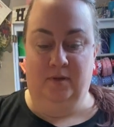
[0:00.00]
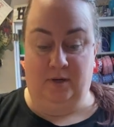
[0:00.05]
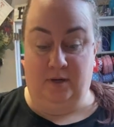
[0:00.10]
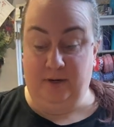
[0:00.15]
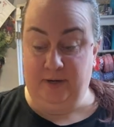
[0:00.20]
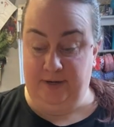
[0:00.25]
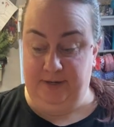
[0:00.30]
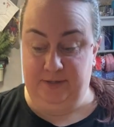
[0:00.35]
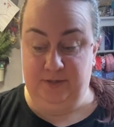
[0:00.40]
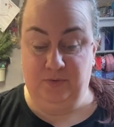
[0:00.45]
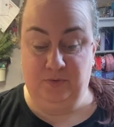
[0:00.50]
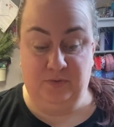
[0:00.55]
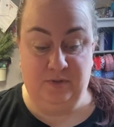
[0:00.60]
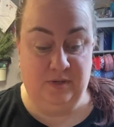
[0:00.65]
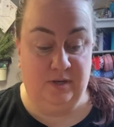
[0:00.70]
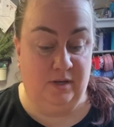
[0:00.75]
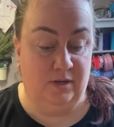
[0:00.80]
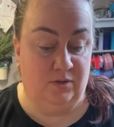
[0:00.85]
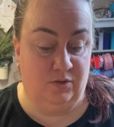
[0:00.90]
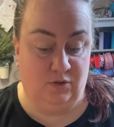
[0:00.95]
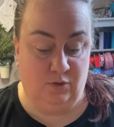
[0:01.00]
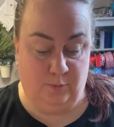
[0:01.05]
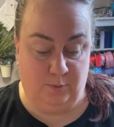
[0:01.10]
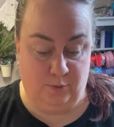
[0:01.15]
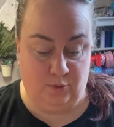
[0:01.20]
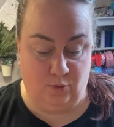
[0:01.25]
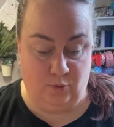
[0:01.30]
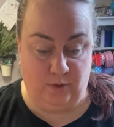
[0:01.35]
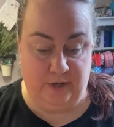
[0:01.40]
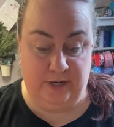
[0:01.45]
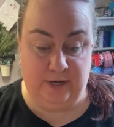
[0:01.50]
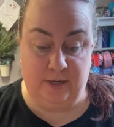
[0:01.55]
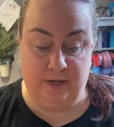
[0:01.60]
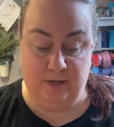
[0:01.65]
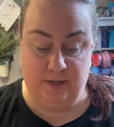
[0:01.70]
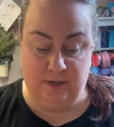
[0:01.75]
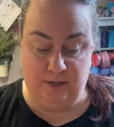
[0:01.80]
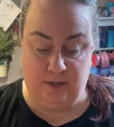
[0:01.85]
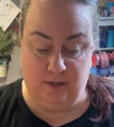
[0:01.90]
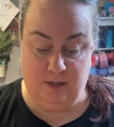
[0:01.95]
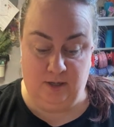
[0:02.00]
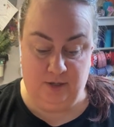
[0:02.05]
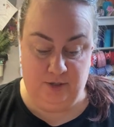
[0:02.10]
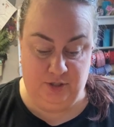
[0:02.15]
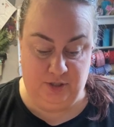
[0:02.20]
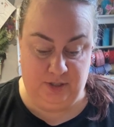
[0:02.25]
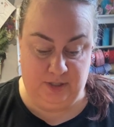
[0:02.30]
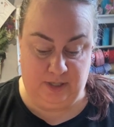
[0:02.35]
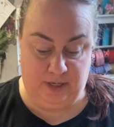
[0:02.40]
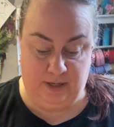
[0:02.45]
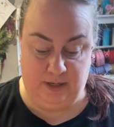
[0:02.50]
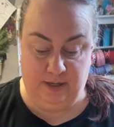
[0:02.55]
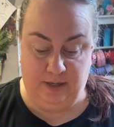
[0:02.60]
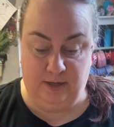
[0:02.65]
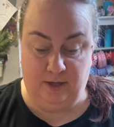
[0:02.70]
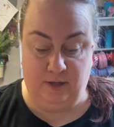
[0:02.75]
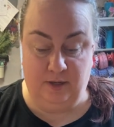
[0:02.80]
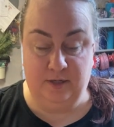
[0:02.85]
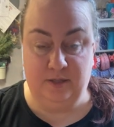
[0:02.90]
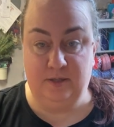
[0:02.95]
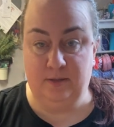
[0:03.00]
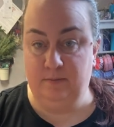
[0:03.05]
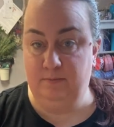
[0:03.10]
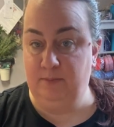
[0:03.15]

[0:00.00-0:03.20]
All right, so see, super quick, just kind of